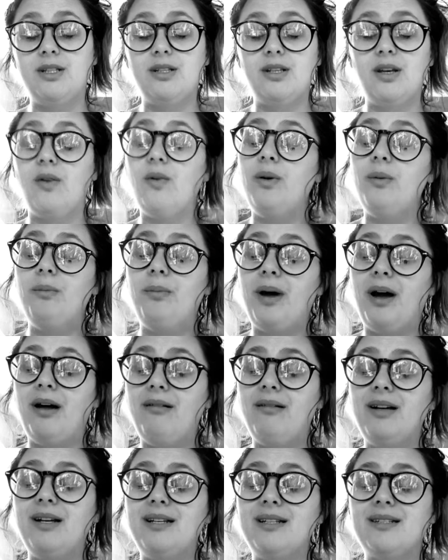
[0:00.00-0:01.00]
so
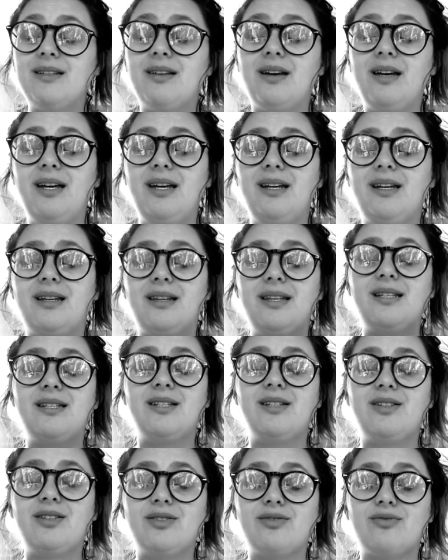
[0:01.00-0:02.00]
embarrassed, like this
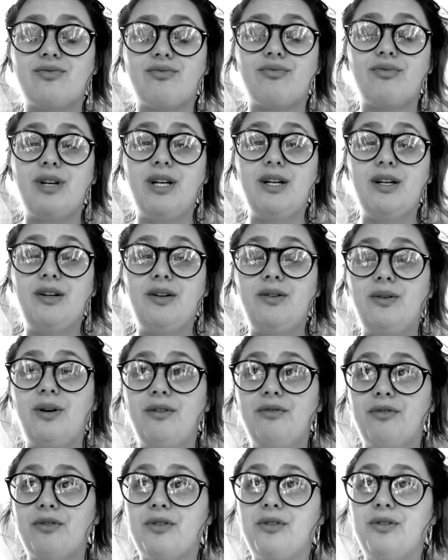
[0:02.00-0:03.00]
is just real.
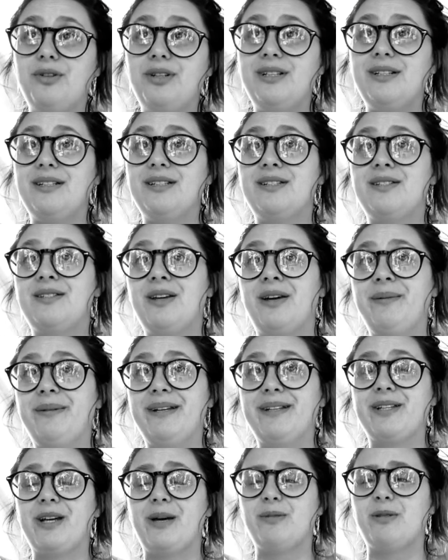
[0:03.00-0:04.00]
I've recorded this so
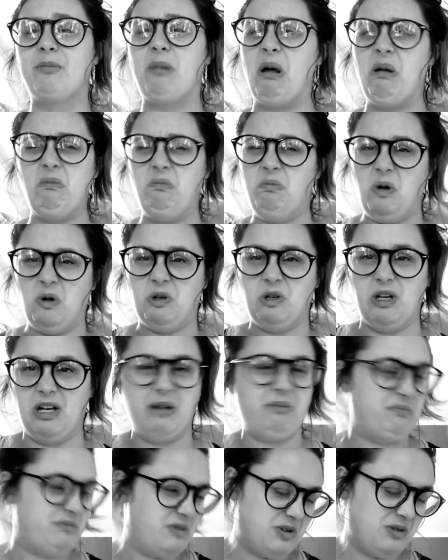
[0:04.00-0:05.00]
many times. I'm like, I'm not doing
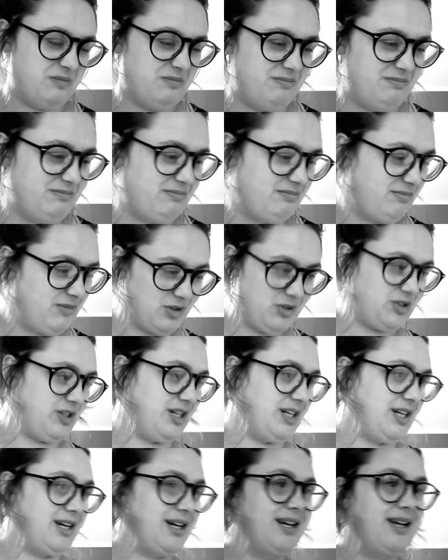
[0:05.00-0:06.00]
it, I'm not not
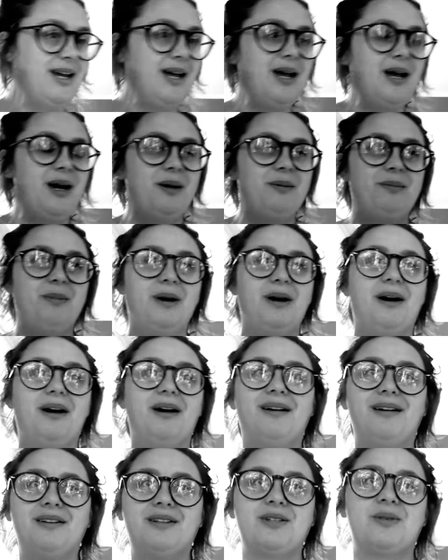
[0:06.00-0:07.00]
doing it, but
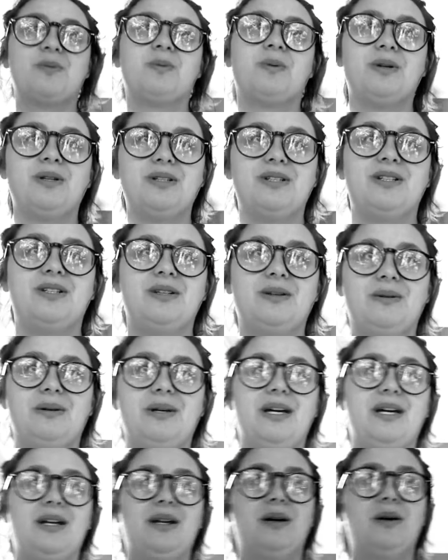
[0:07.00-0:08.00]
I just want to do
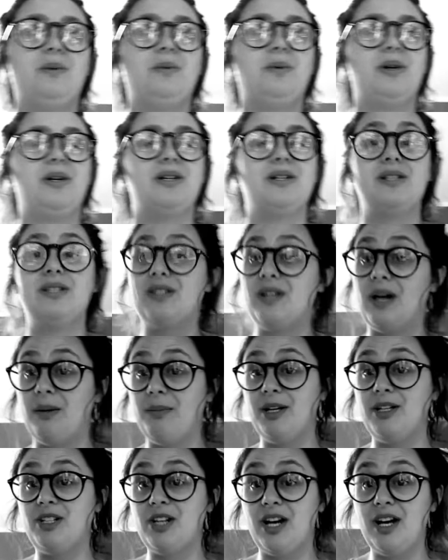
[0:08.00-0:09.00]
it and I want to start
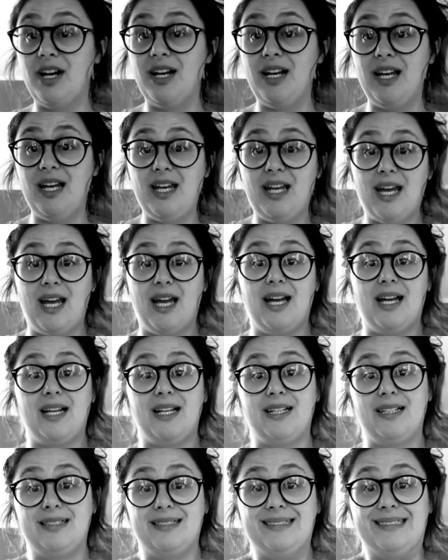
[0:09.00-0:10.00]
my journey.
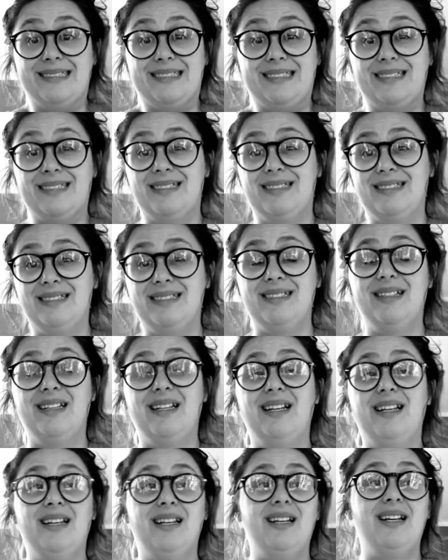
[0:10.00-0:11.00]
And
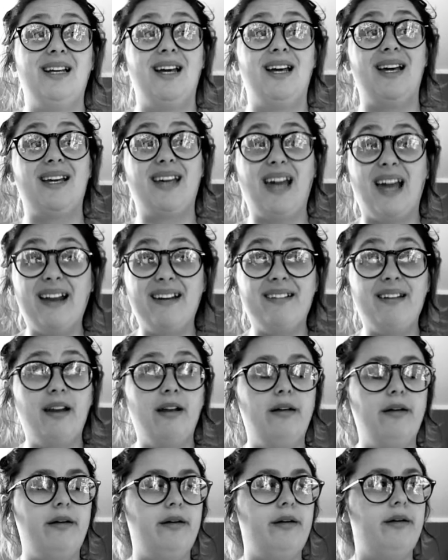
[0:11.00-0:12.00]
again,
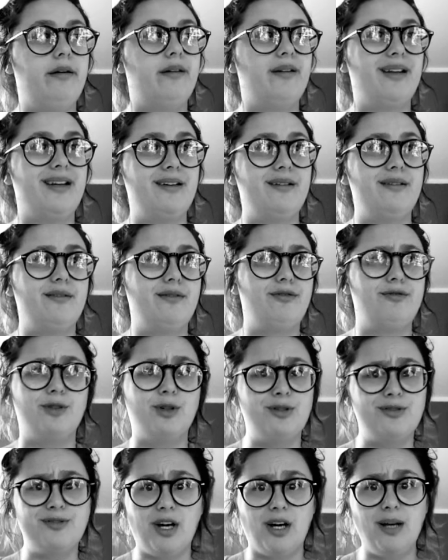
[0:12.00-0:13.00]
like
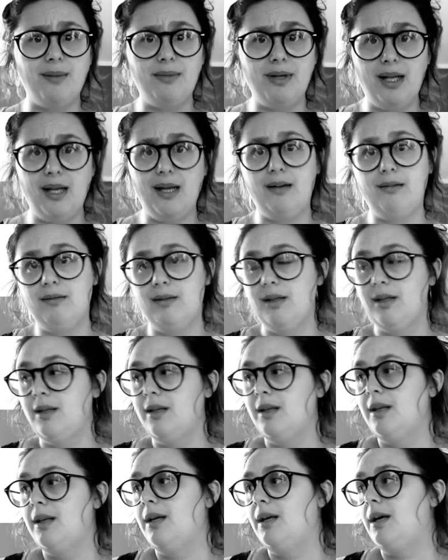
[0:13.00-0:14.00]
fourth time now,
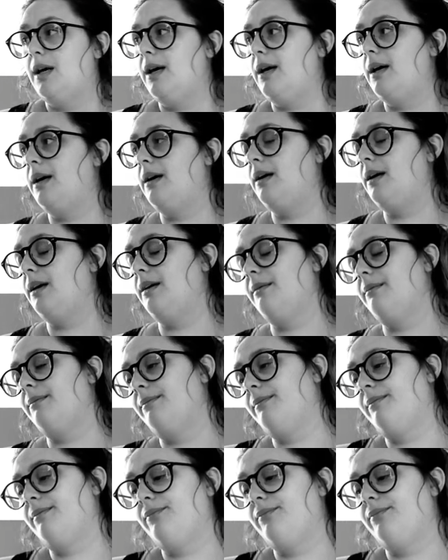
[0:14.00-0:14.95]
um,